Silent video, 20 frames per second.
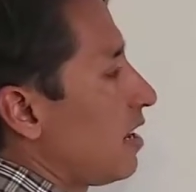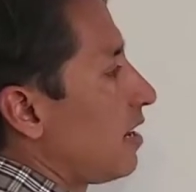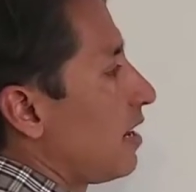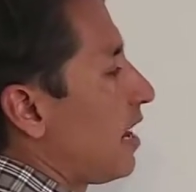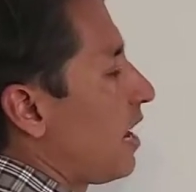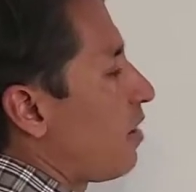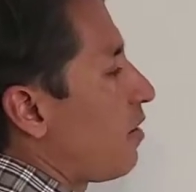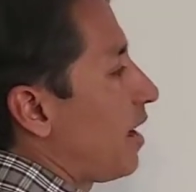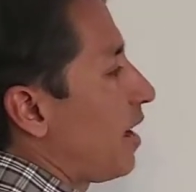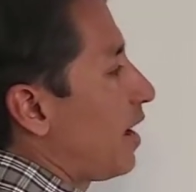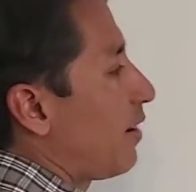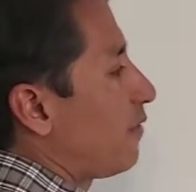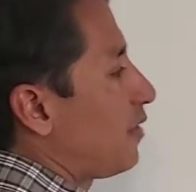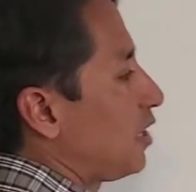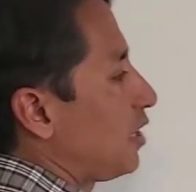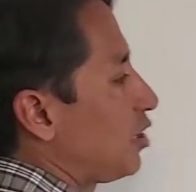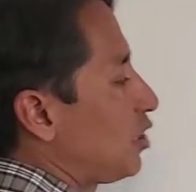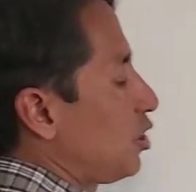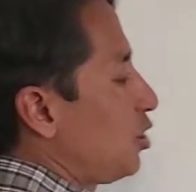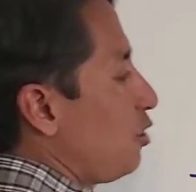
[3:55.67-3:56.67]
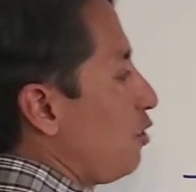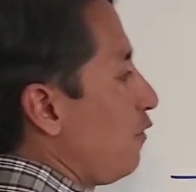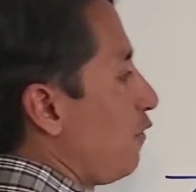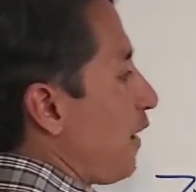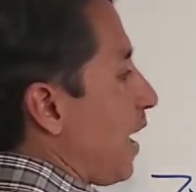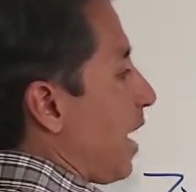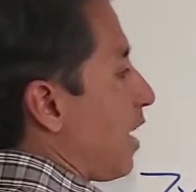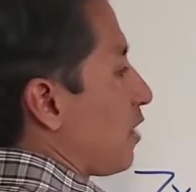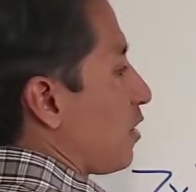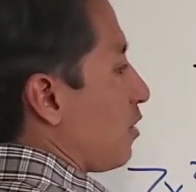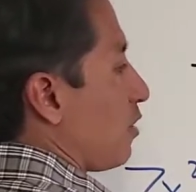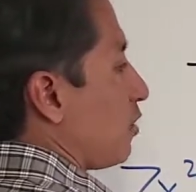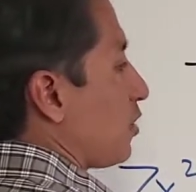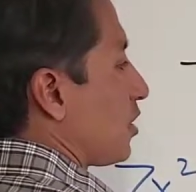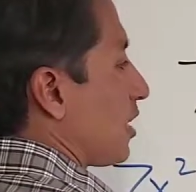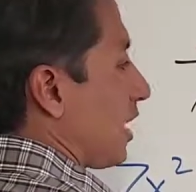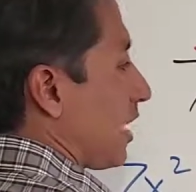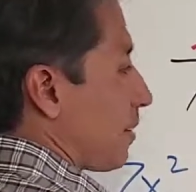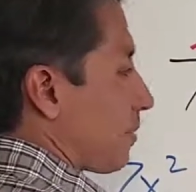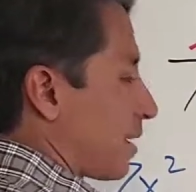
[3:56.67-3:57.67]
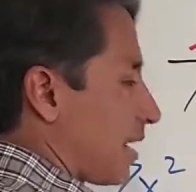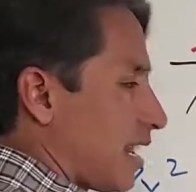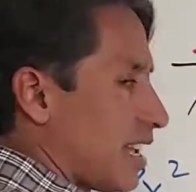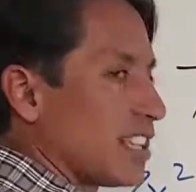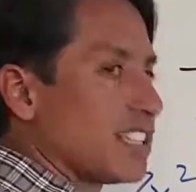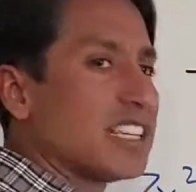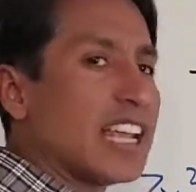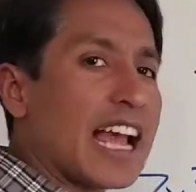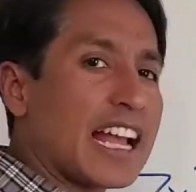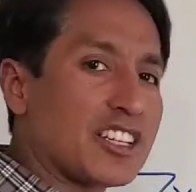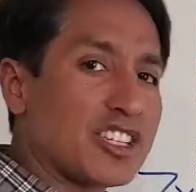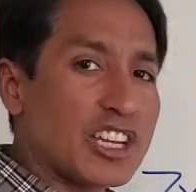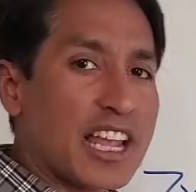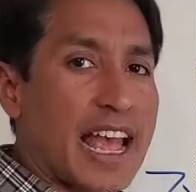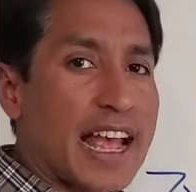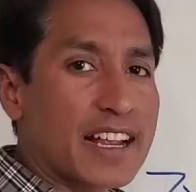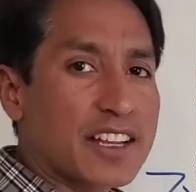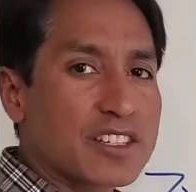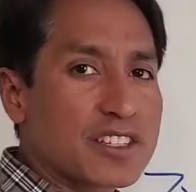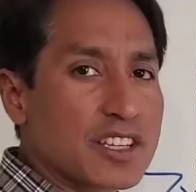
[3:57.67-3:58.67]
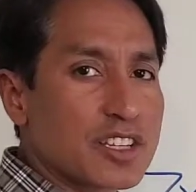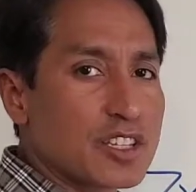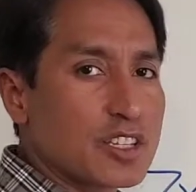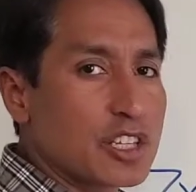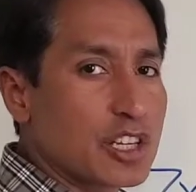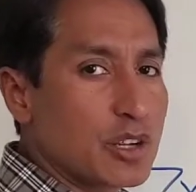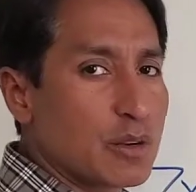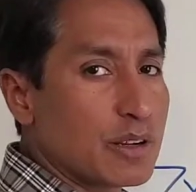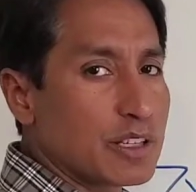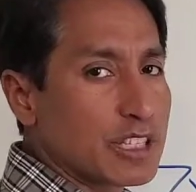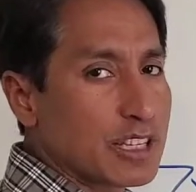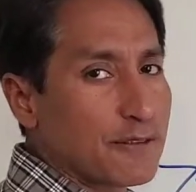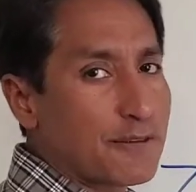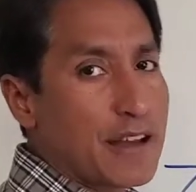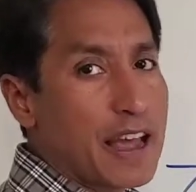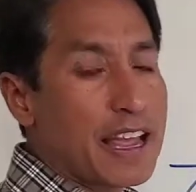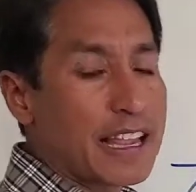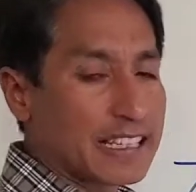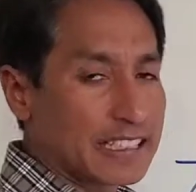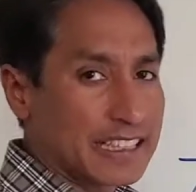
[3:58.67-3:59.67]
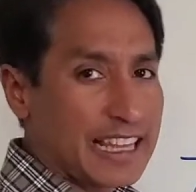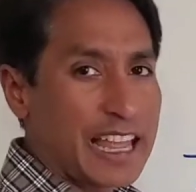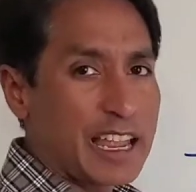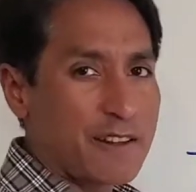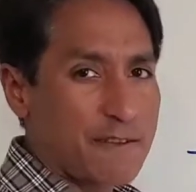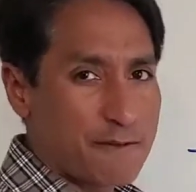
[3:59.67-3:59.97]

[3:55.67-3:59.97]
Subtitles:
Now I have these 2 values that I'm going to attach x's to, as if I had like